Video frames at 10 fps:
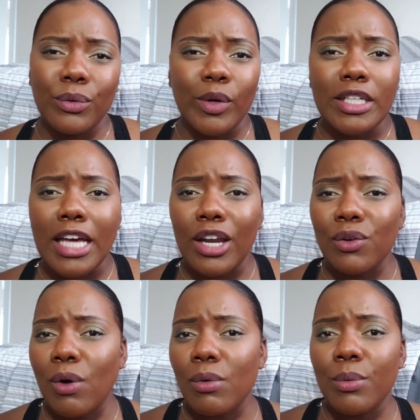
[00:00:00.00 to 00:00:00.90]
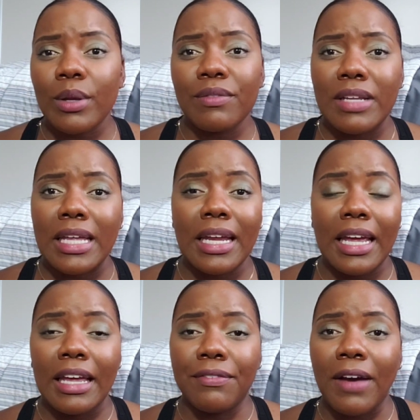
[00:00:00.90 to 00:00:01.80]
rundown of what we would have needed
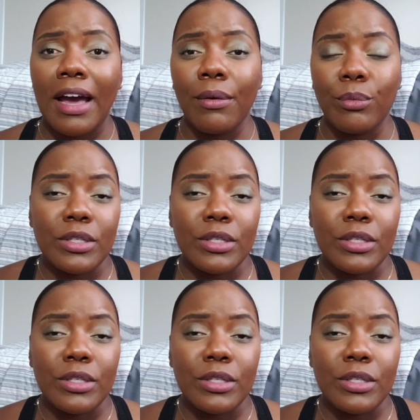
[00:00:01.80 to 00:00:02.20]
if I